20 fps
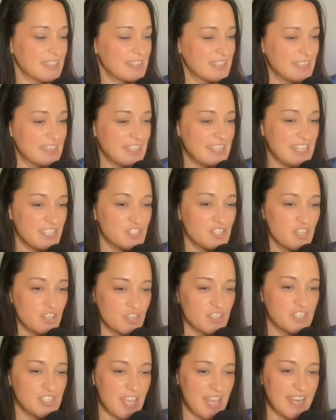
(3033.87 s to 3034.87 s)
these are your
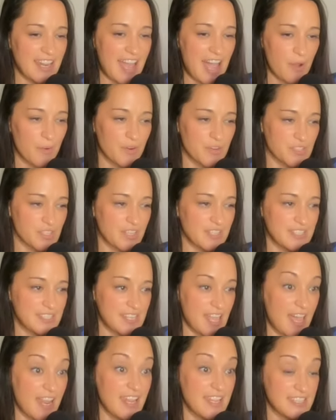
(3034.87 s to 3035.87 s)
set hours on
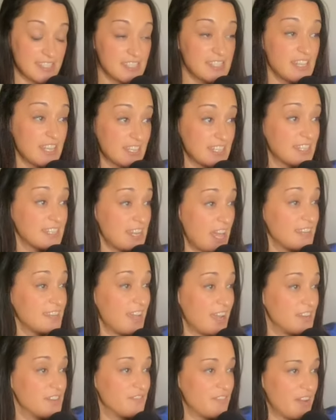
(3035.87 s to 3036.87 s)
set it's like a
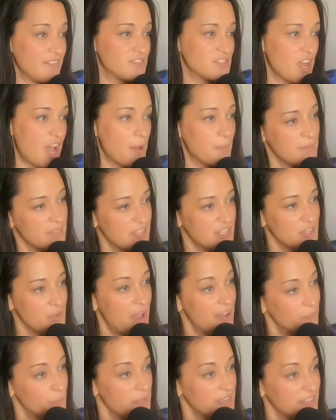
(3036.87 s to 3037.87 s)
nine to five job and then yeah. you
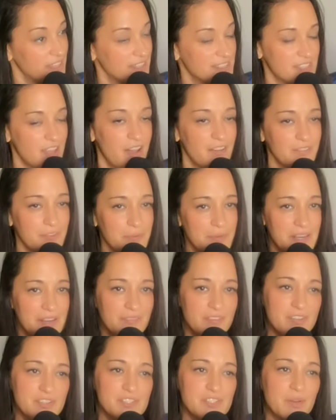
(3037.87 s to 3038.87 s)
have weekends off or
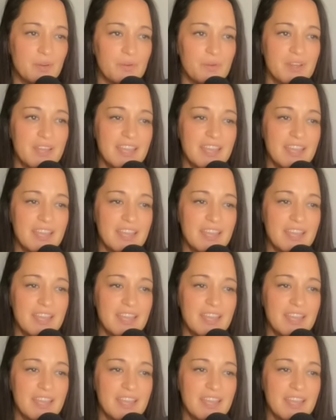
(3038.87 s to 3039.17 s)
whatever so